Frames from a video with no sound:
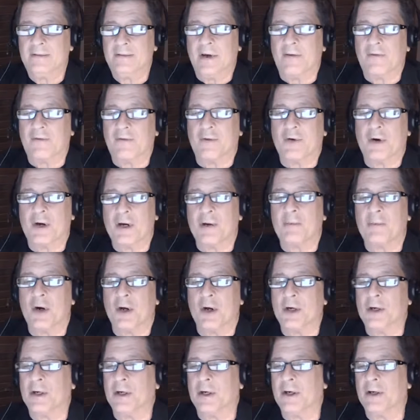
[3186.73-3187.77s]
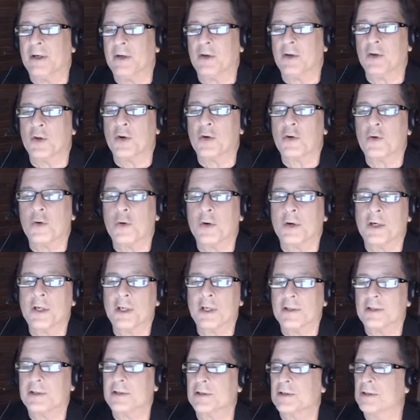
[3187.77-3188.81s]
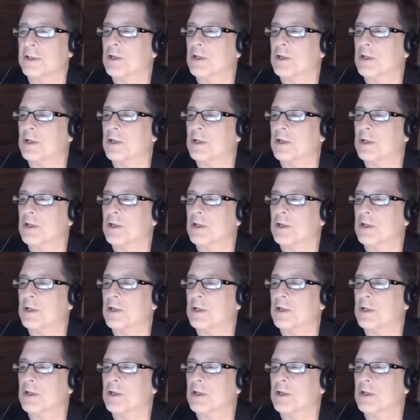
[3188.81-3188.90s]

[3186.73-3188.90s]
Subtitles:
referendum on a local ordinance